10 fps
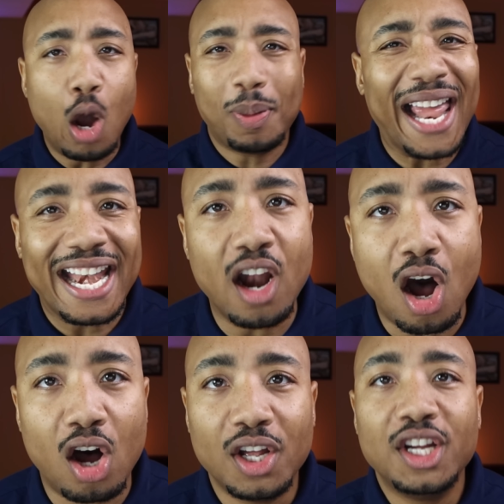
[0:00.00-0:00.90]
No plan at
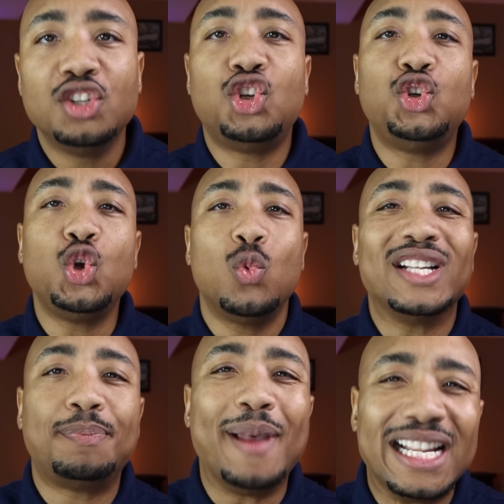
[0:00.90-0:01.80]
all to do
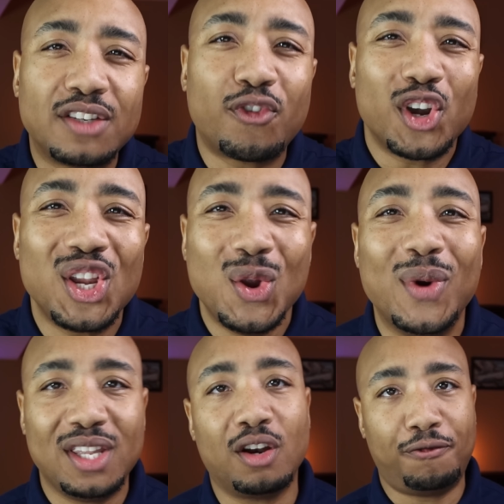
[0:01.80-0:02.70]
what's best for
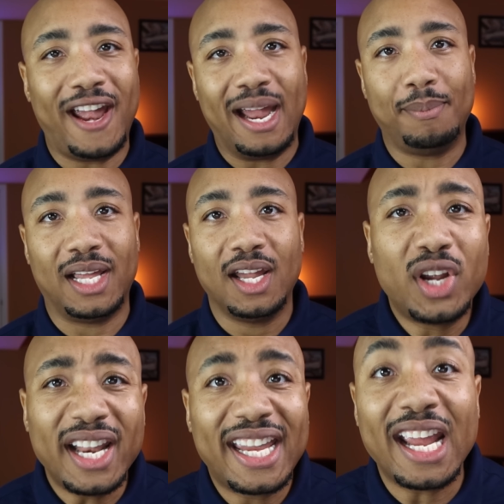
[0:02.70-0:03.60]
you and your family.
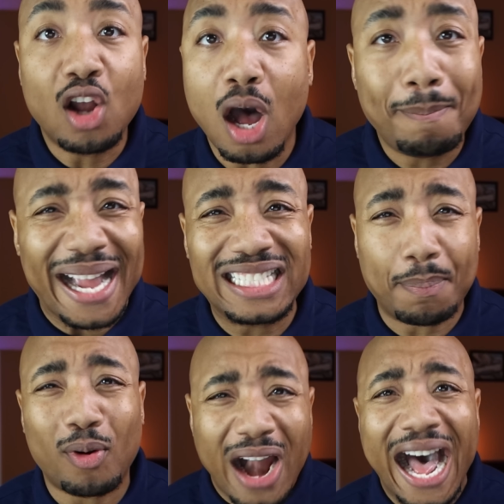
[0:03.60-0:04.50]
You're gonna get caught by
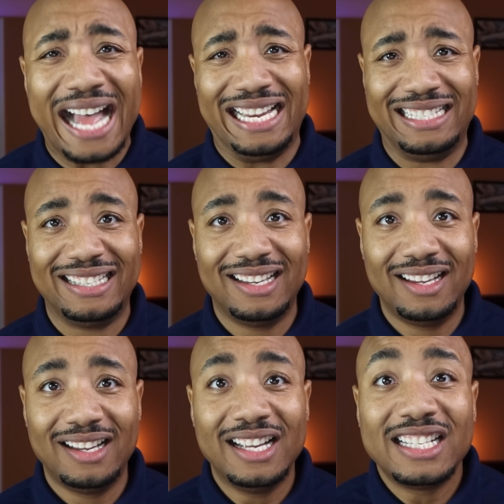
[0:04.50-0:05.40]
surprise.
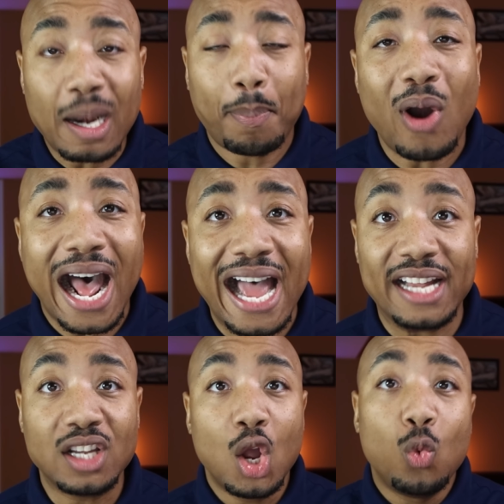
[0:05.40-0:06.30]

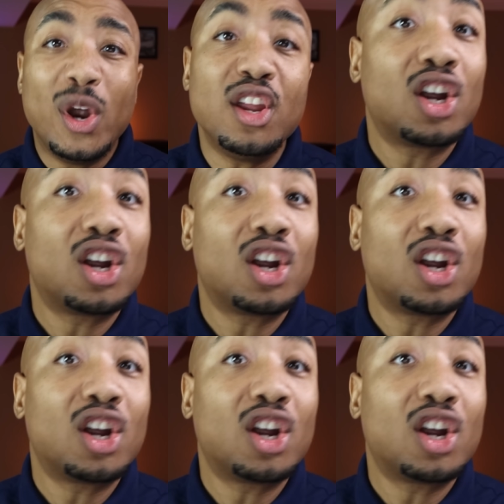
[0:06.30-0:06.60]
Surprise when